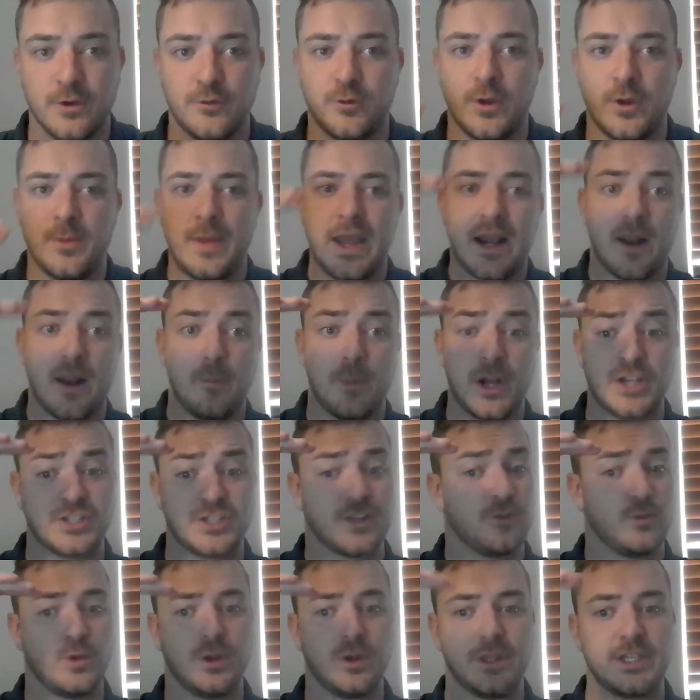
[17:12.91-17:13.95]
If we made a
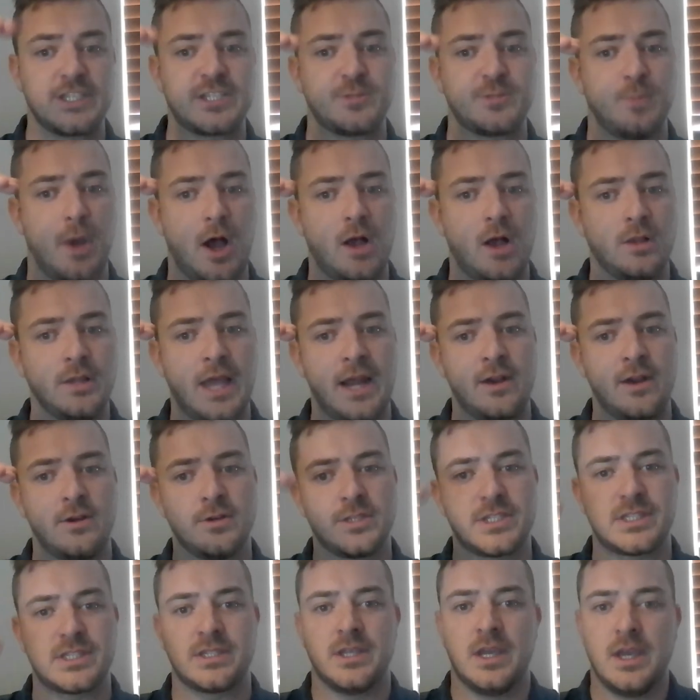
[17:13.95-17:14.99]
bunch of really small
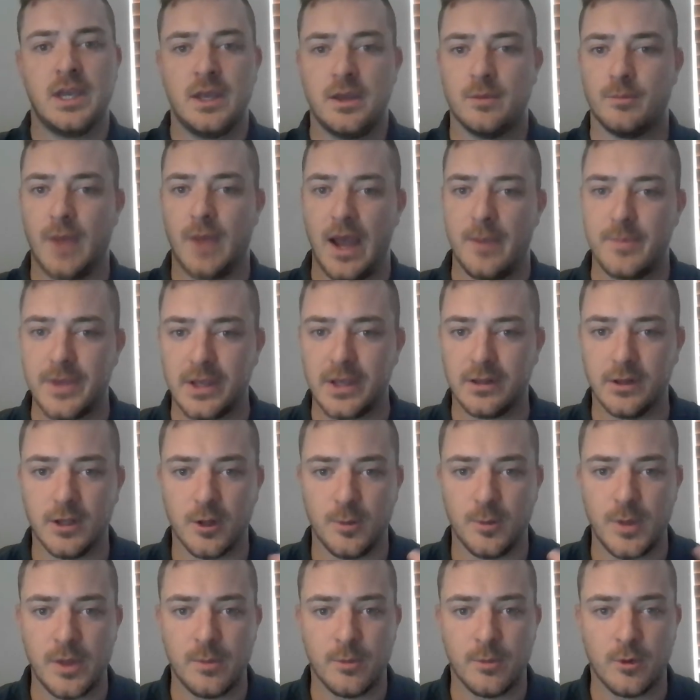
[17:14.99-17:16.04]
letters, might be a
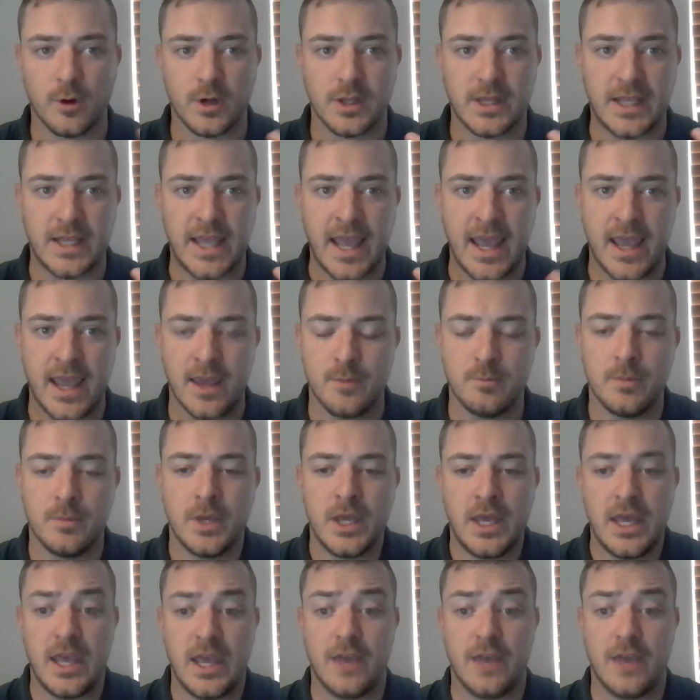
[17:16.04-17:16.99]
little bit more in the game.